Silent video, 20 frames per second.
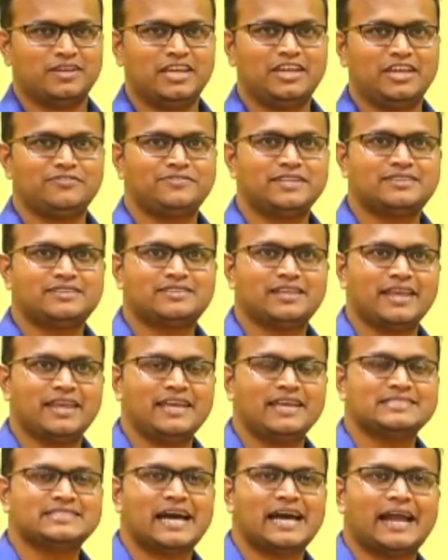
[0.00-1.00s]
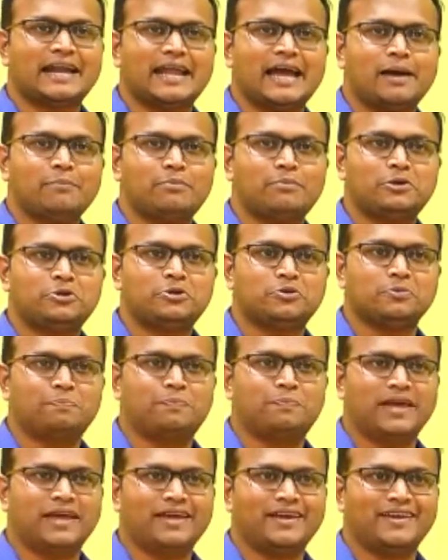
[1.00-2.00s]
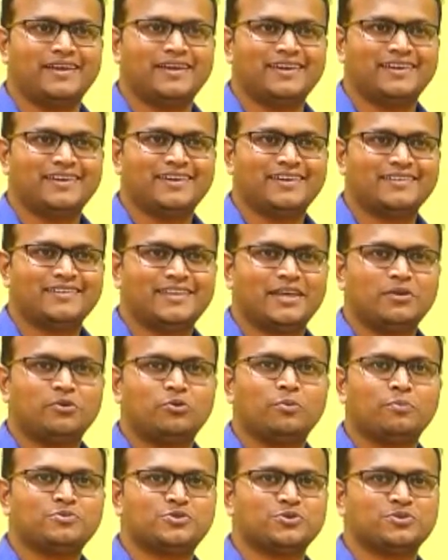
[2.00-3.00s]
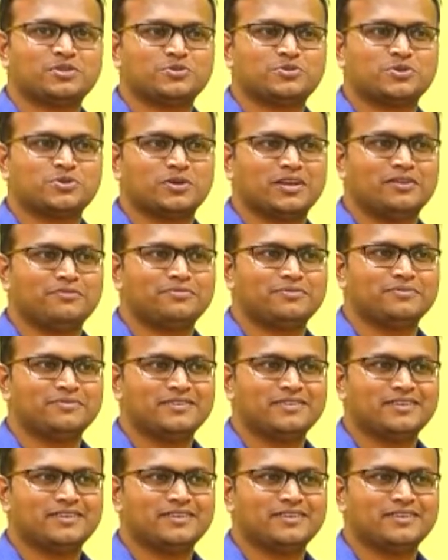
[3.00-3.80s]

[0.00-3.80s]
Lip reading: If the 3 is unable to play, then whom you should give?